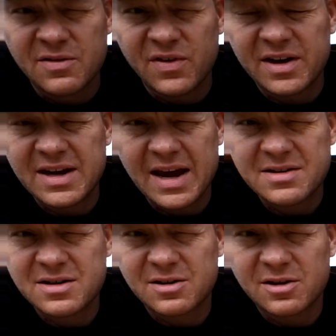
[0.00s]

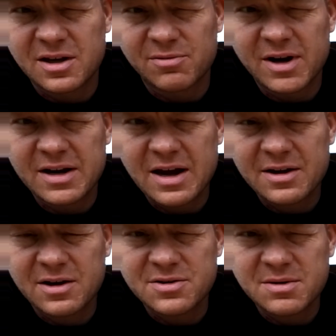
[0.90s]
fantastic looking red
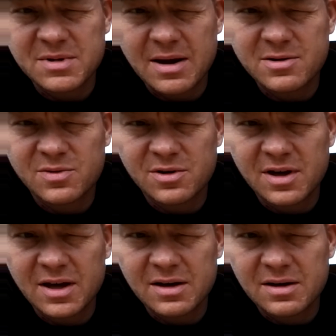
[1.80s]
dot. You know, sometimes when you
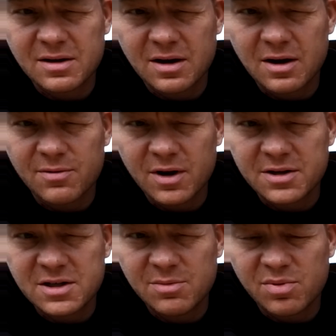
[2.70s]
get
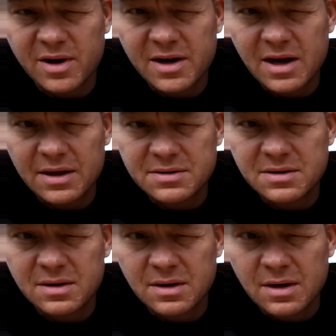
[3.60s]
really cheap red
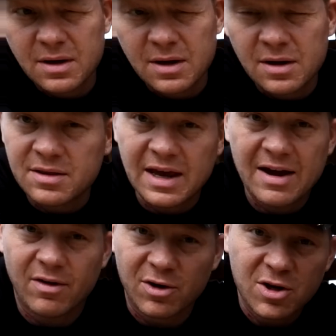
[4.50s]
dots, they
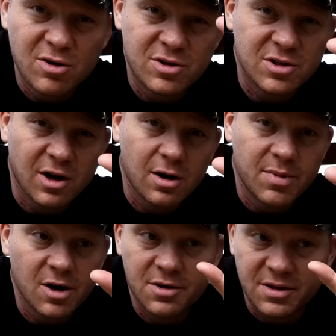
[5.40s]
have a huge
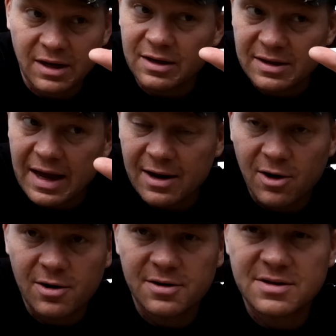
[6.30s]
starburst and it's kind of
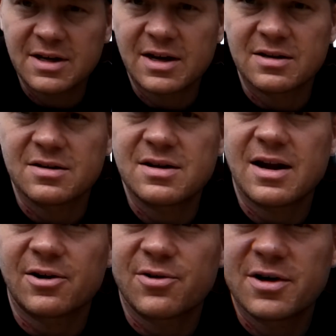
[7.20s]
hard to see because it's
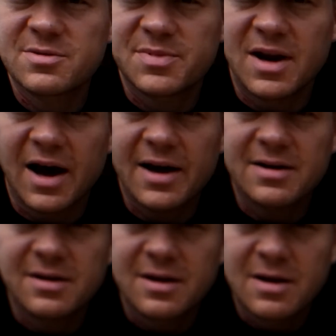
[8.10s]
not a crisp
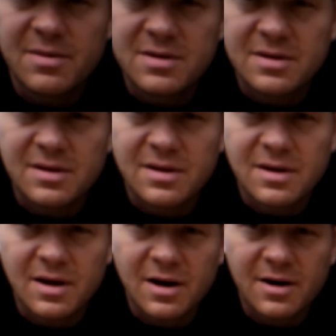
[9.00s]
dot.
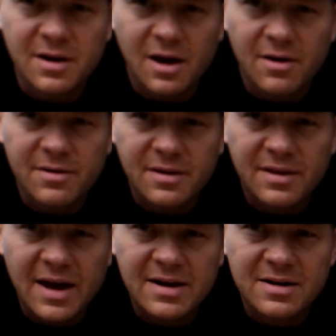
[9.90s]
There you go.
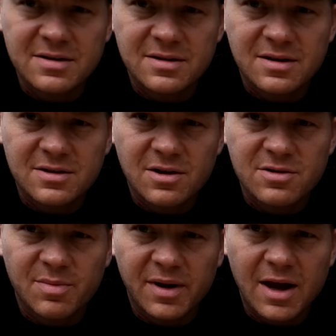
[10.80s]
That distance, it
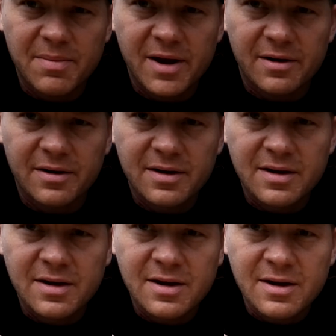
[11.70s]
shows up a lot better,
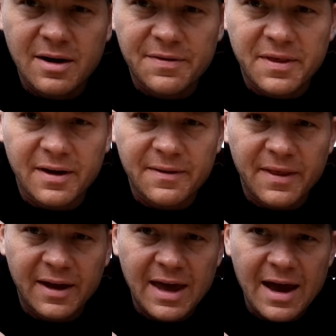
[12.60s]
but
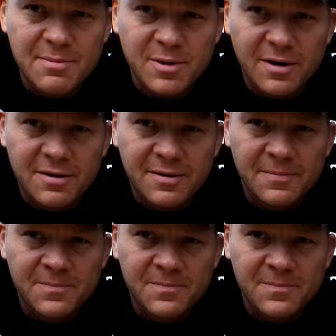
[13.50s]
the camera